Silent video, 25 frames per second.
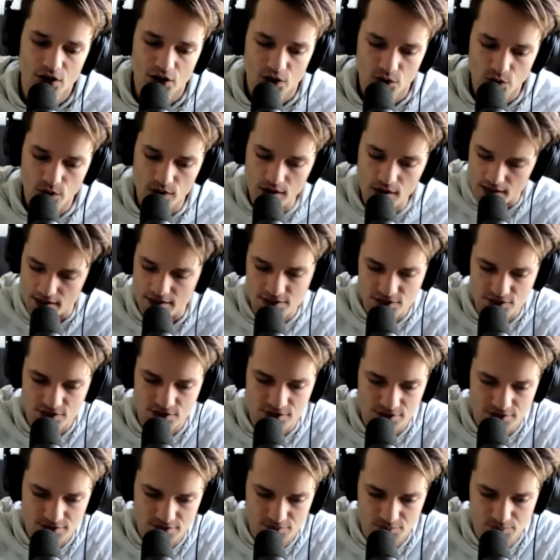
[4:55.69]

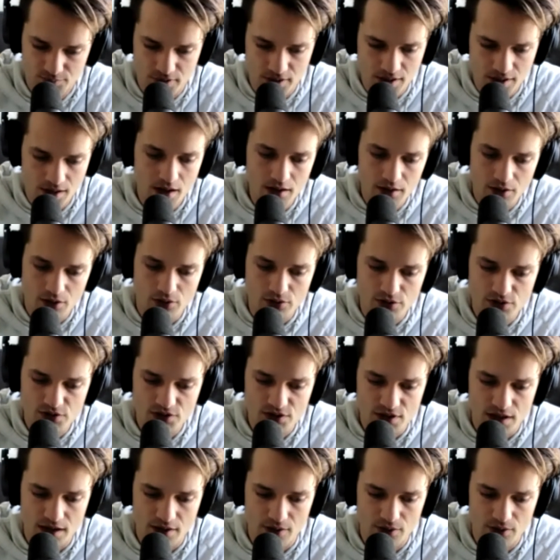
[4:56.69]
this piano
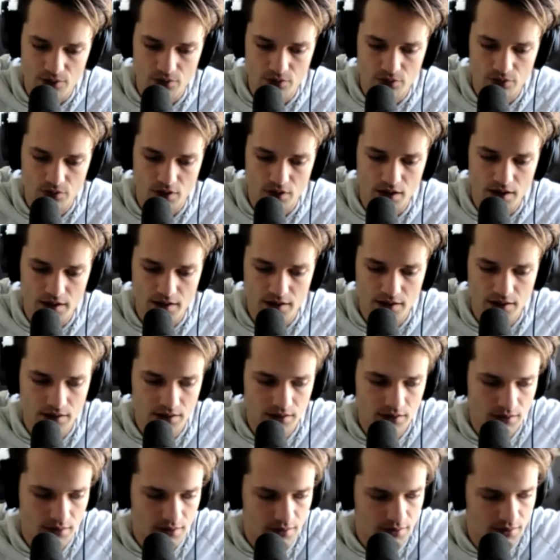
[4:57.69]
sound
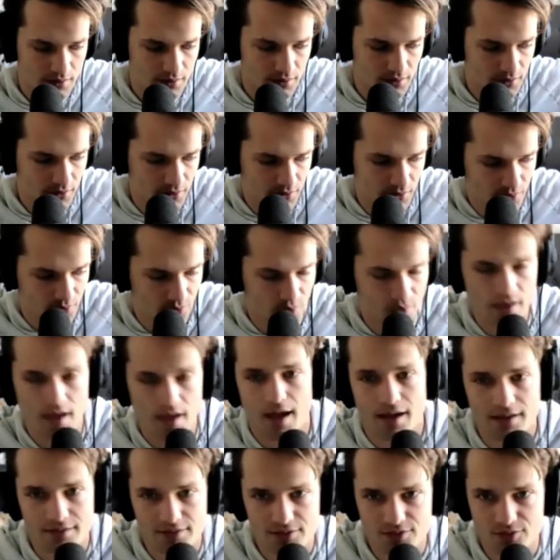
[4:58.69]
like
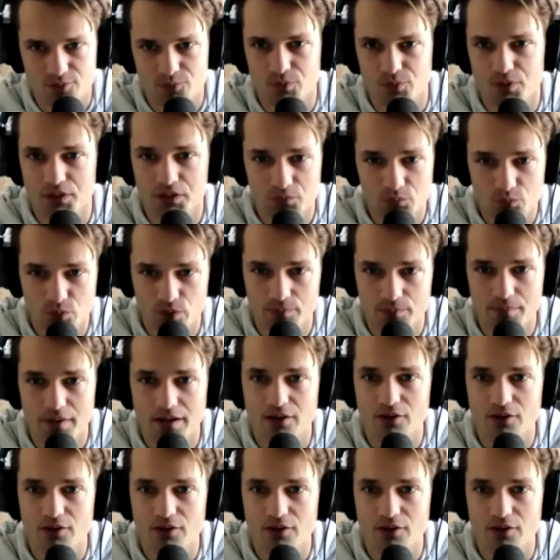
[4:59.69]
that, what my